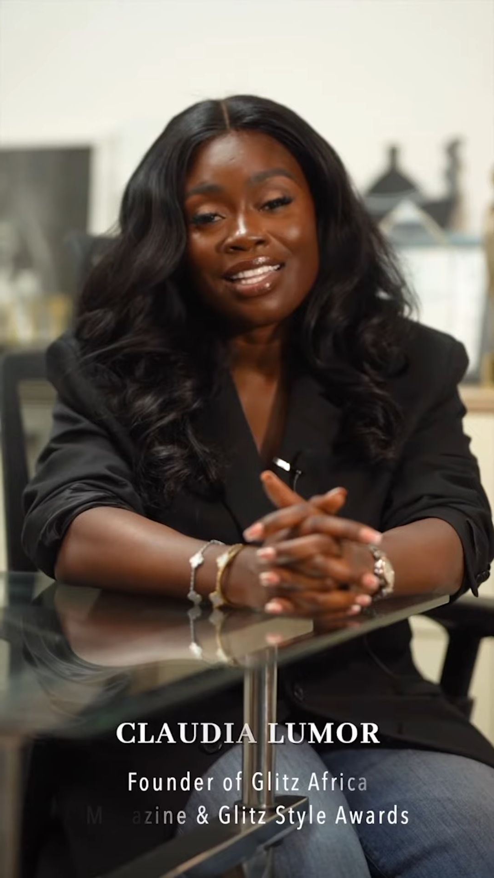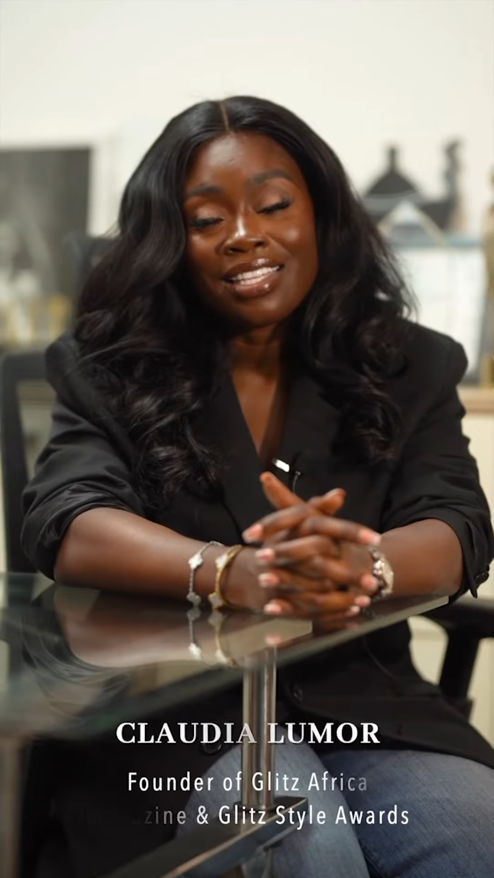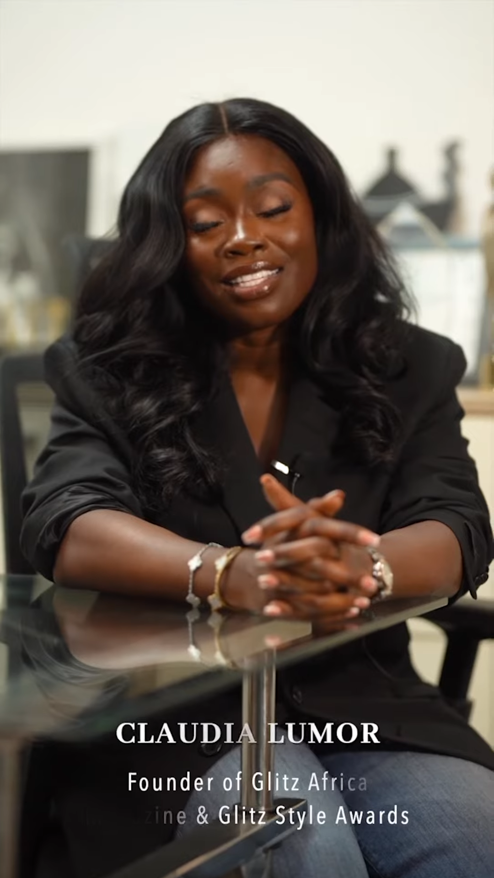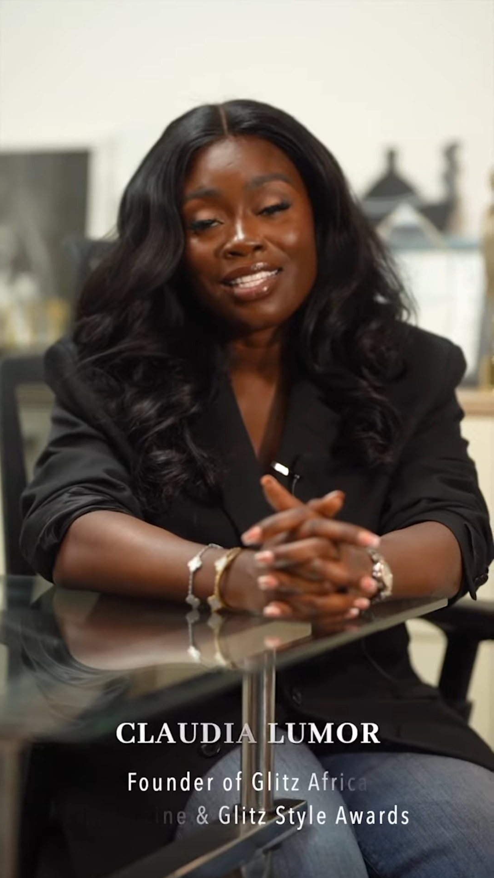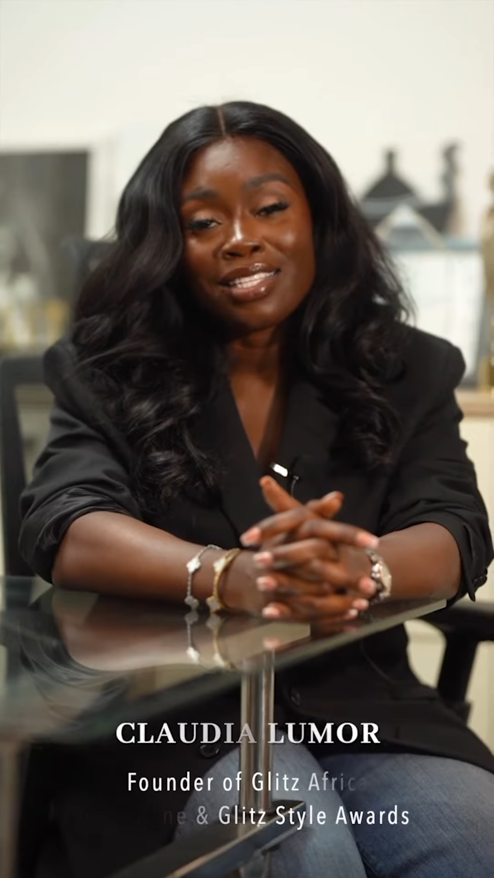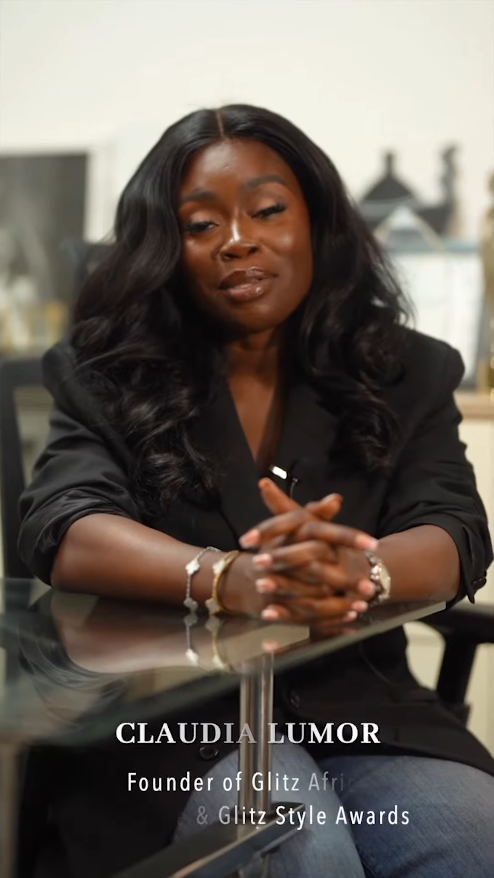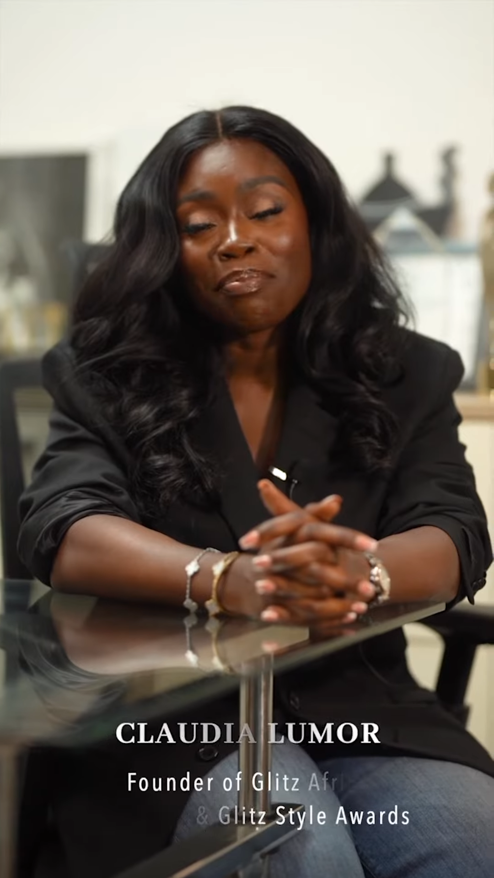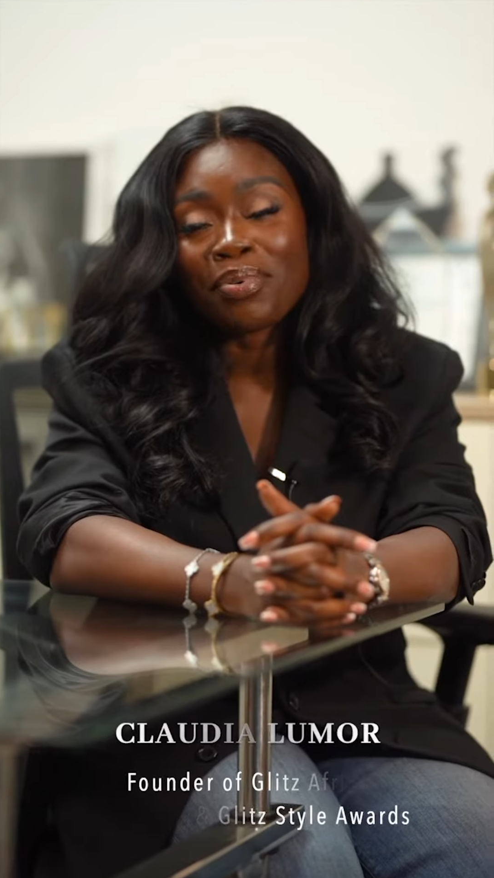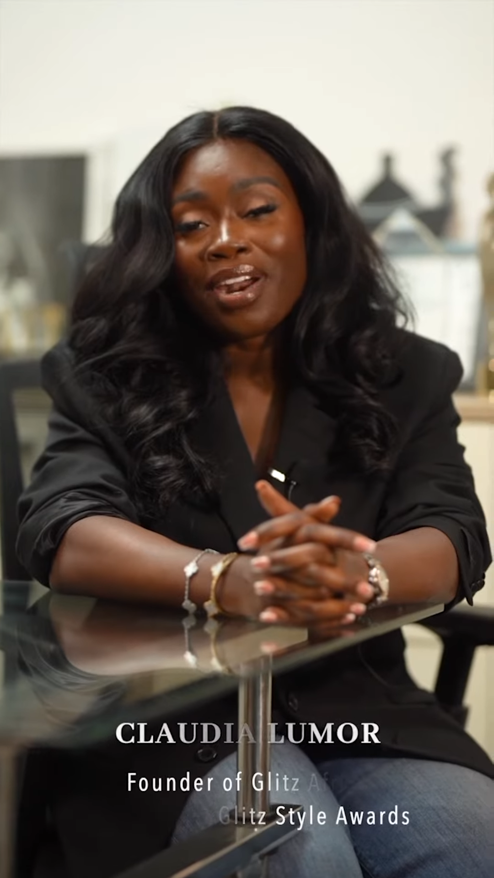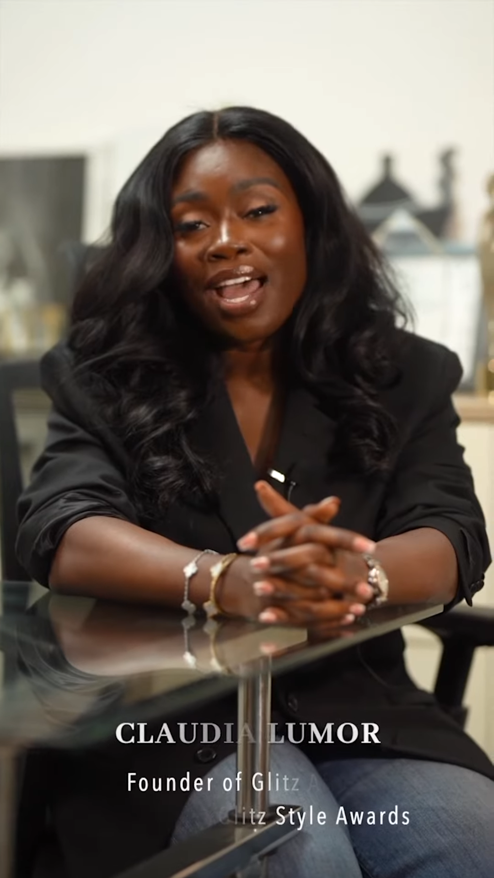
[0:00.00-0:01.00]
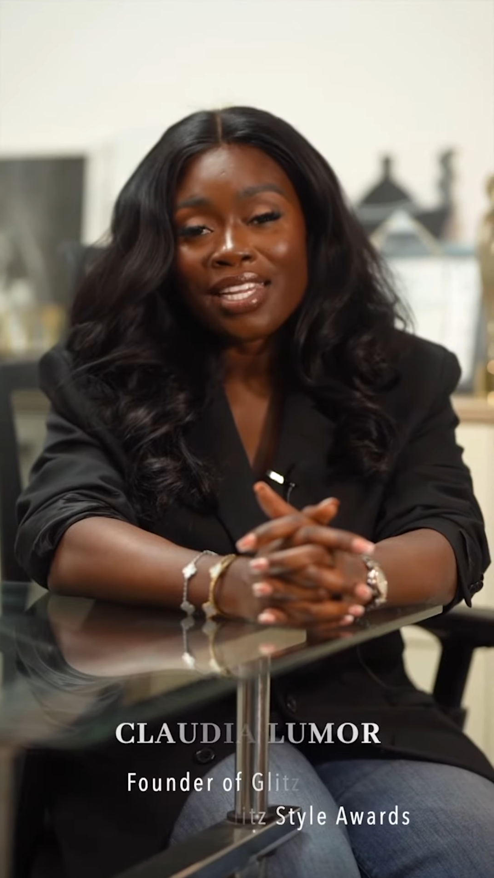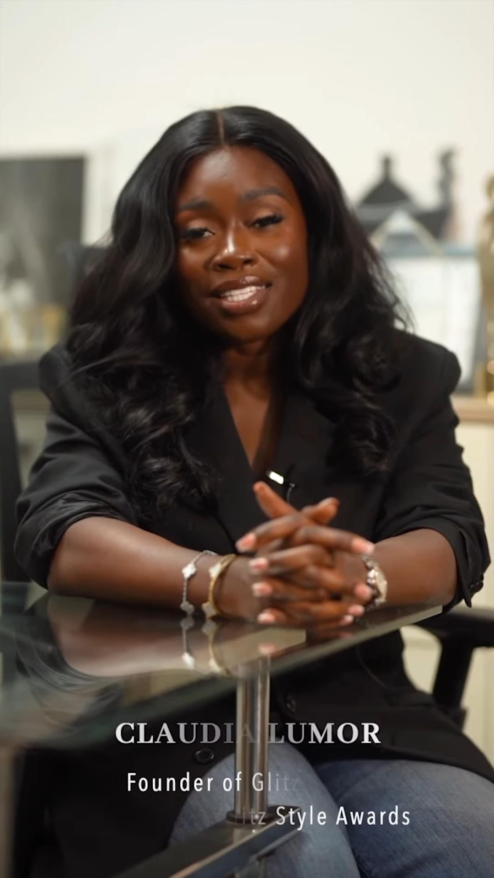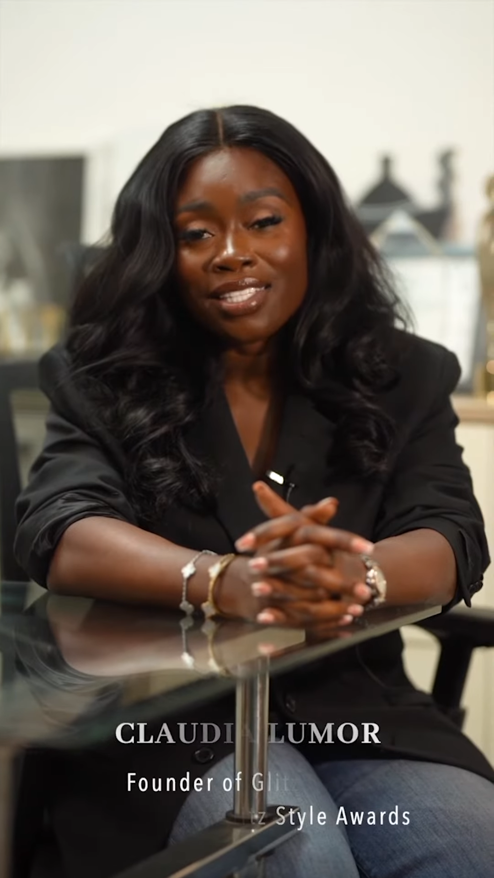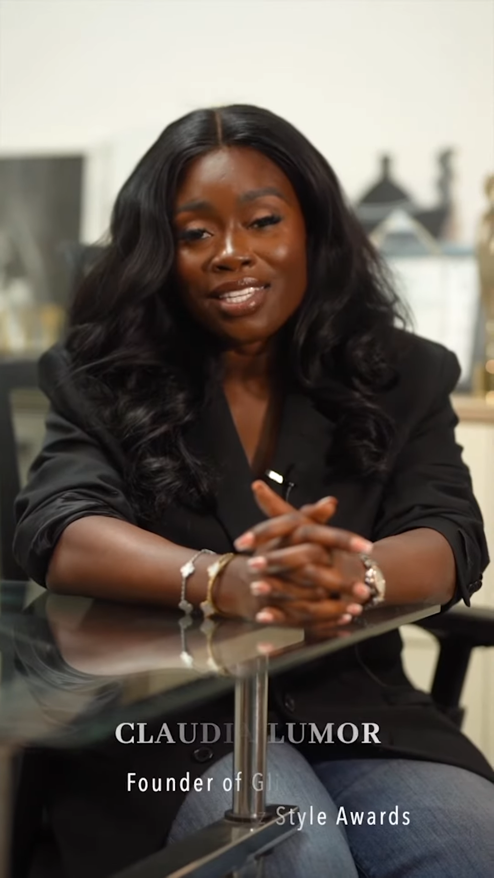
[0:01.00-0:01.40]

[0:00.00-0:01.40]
that she's the pride